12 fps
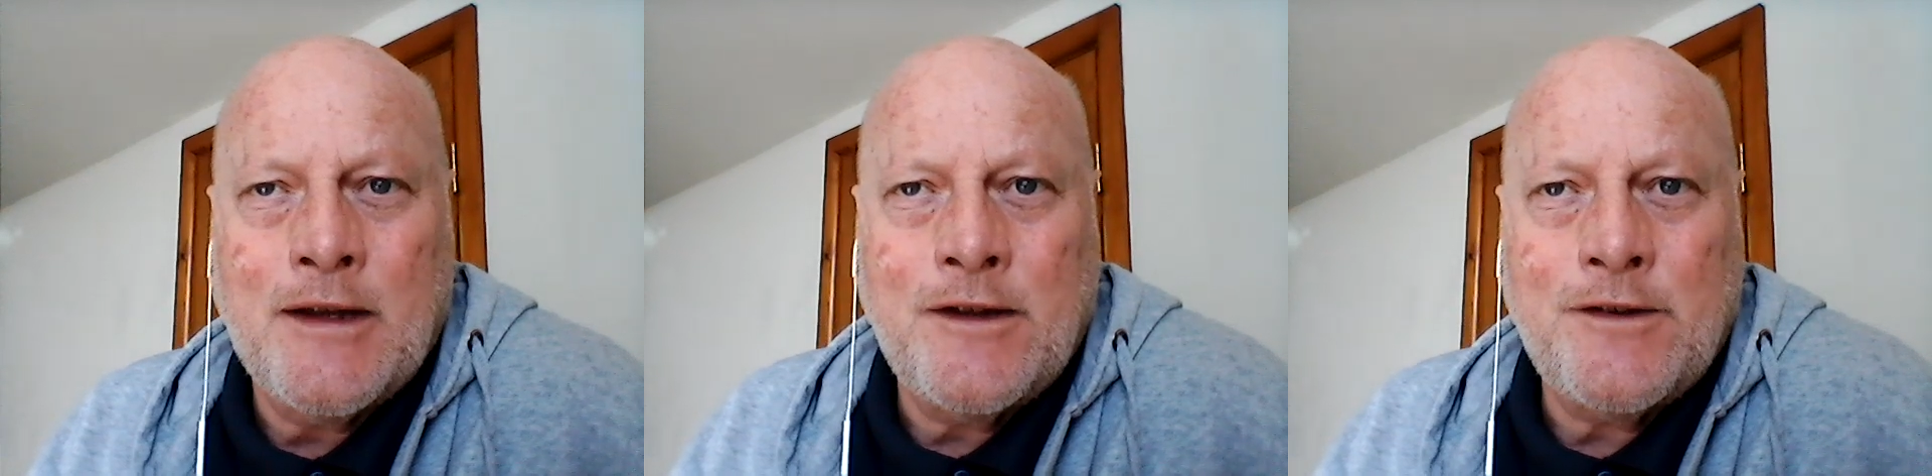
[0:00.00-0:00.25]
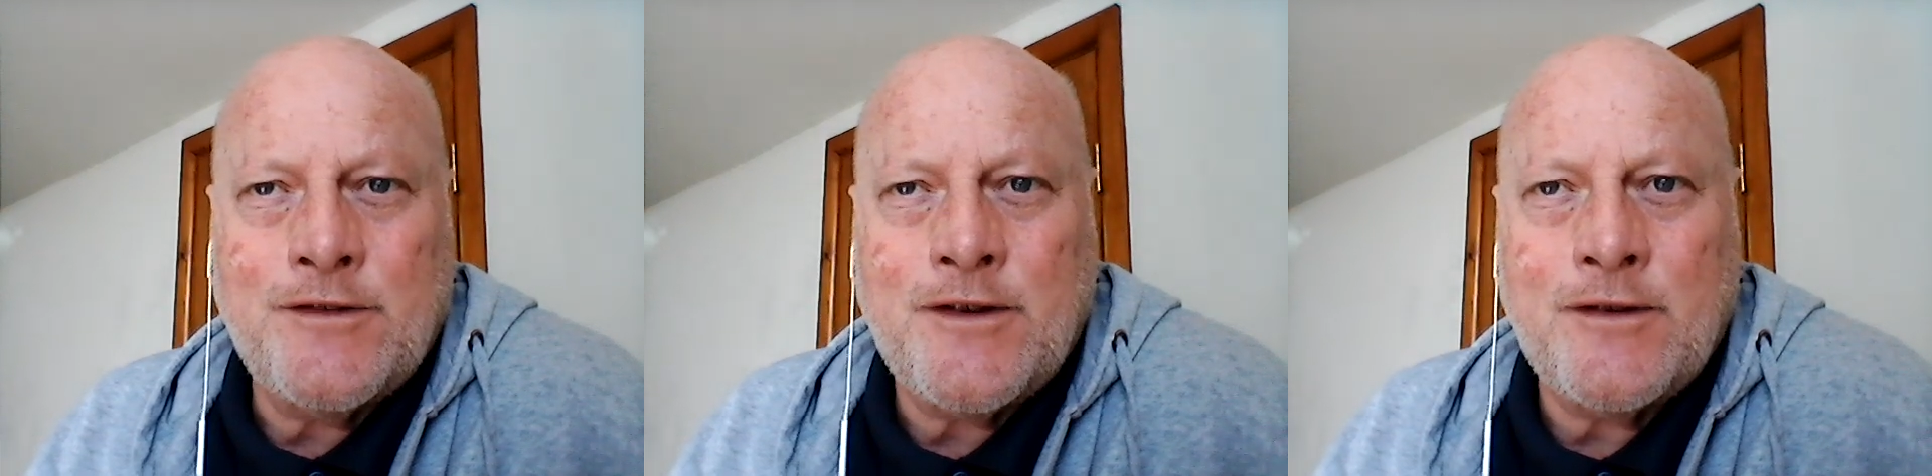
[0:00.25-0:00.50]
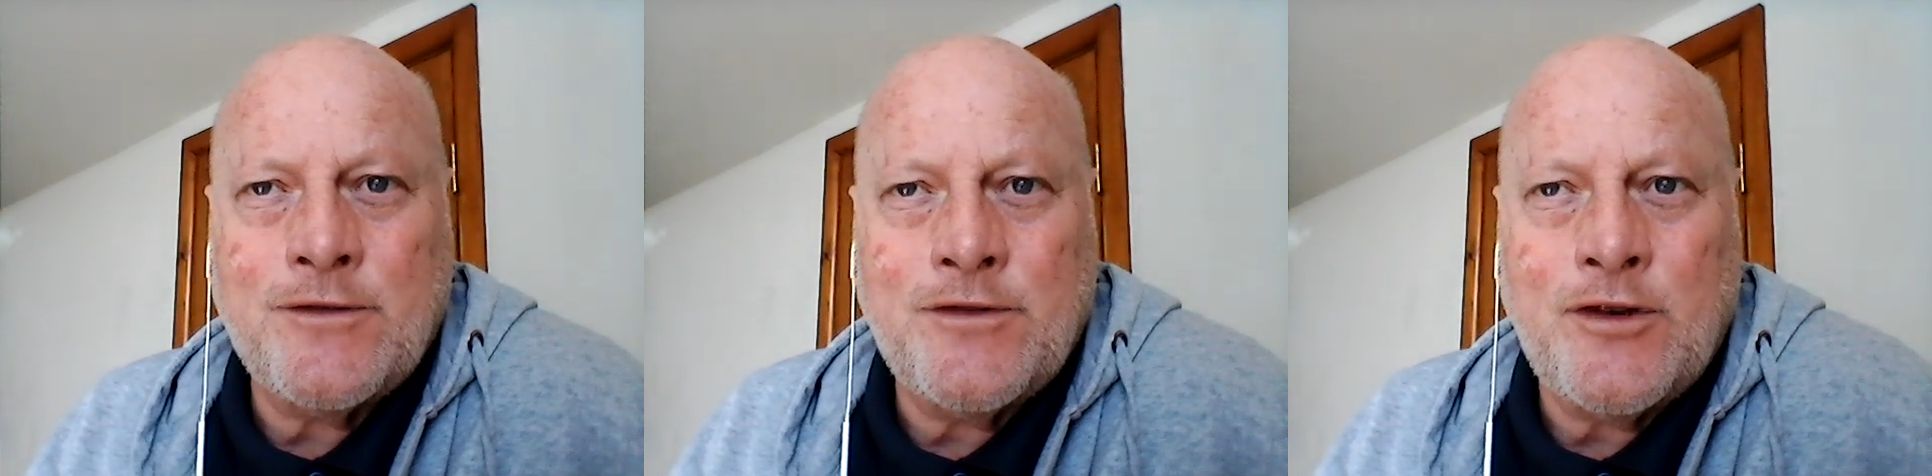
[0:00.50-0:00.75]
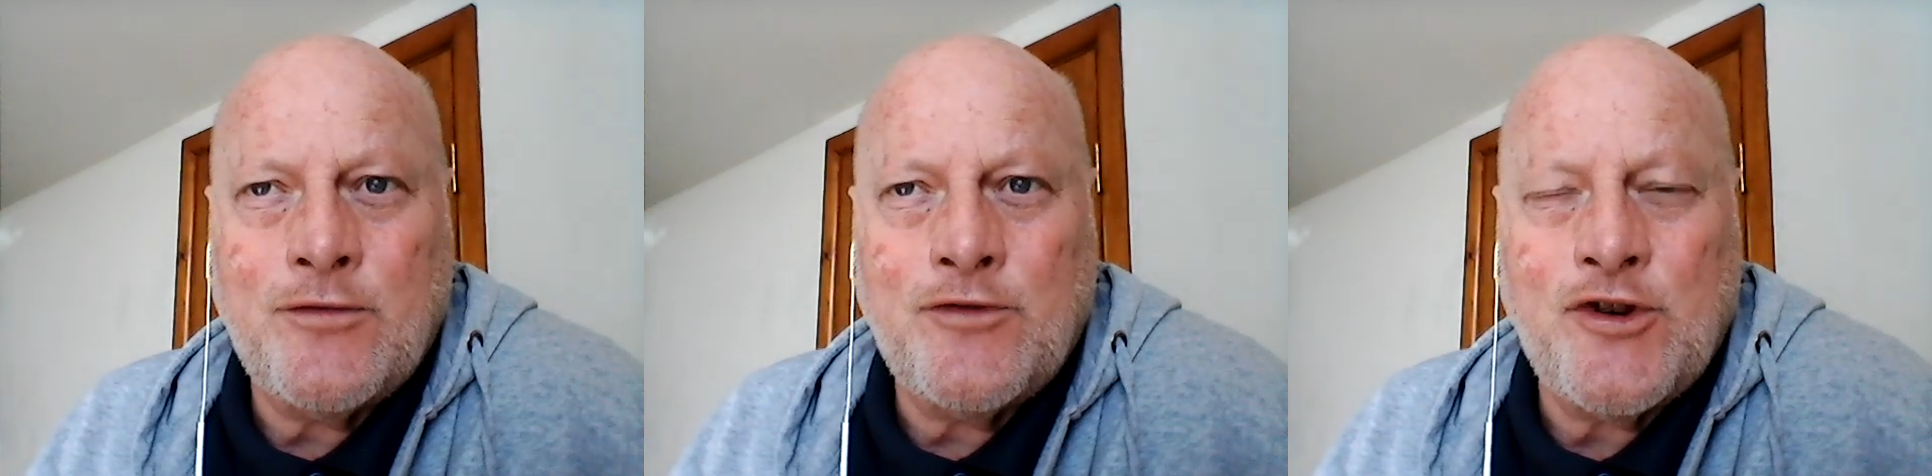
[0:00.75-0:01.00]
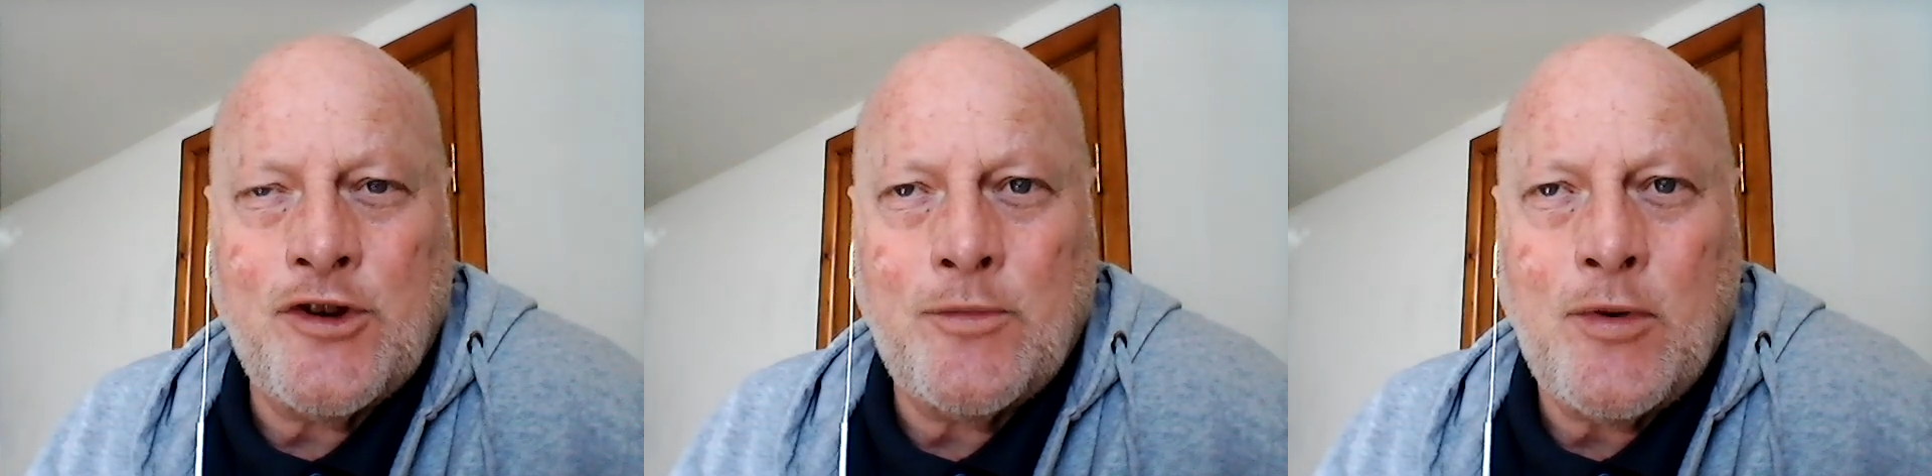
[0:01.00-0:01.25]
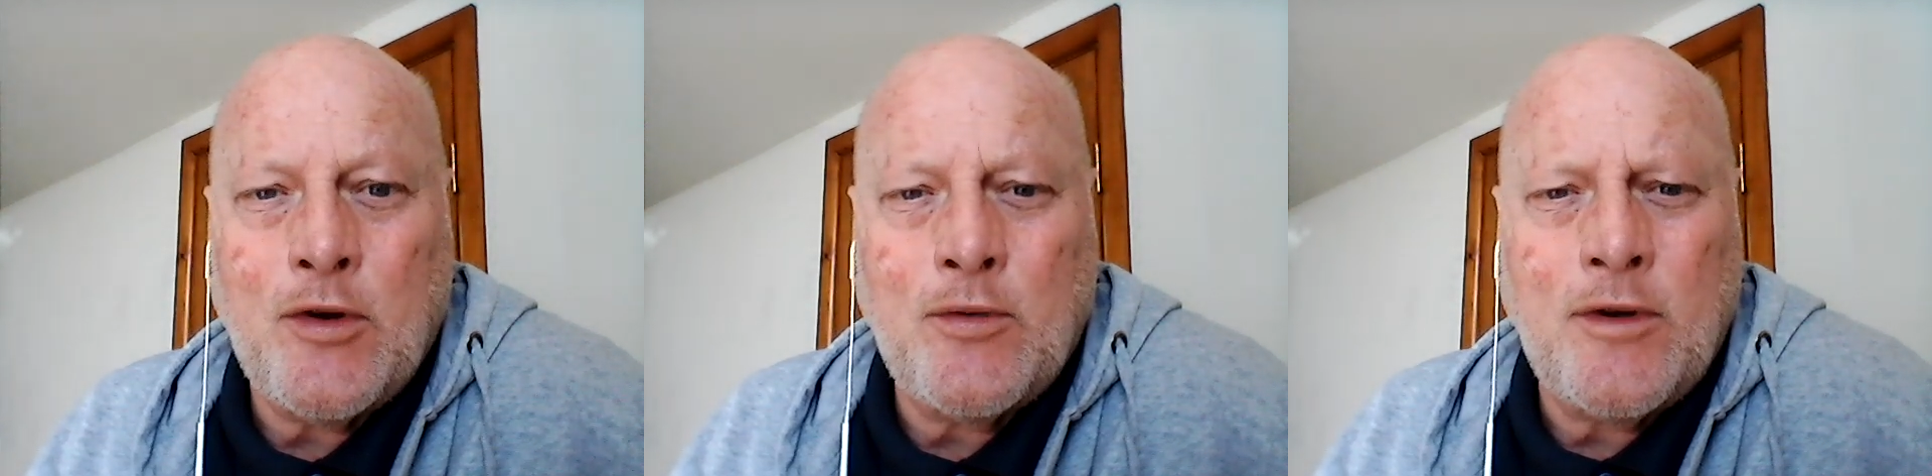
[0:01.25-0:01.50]
shows YouTube
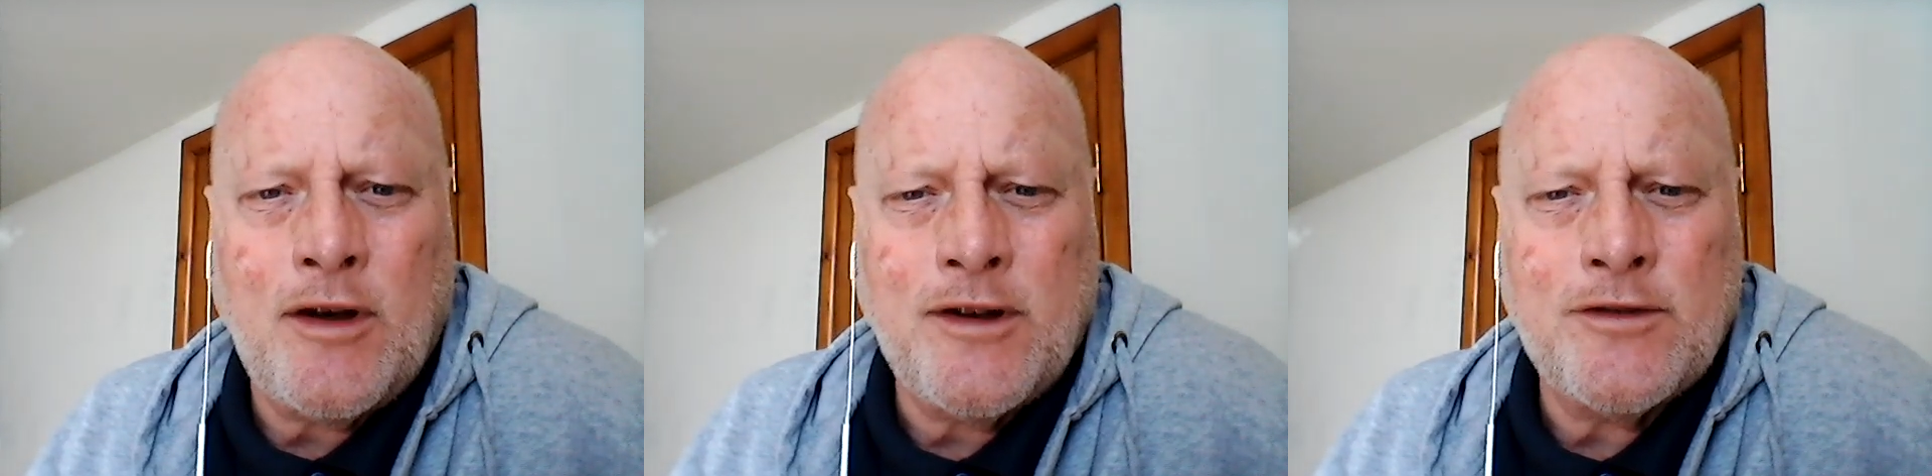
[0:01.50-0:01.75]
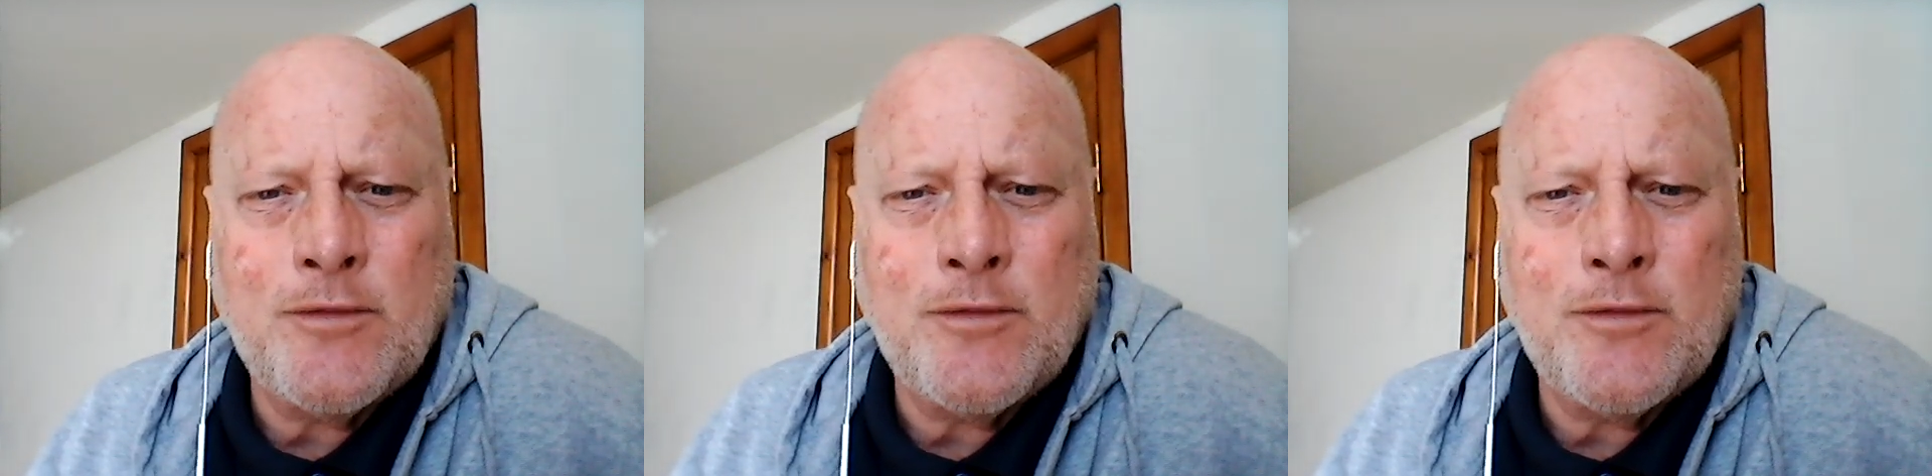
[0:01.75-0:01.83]
who likes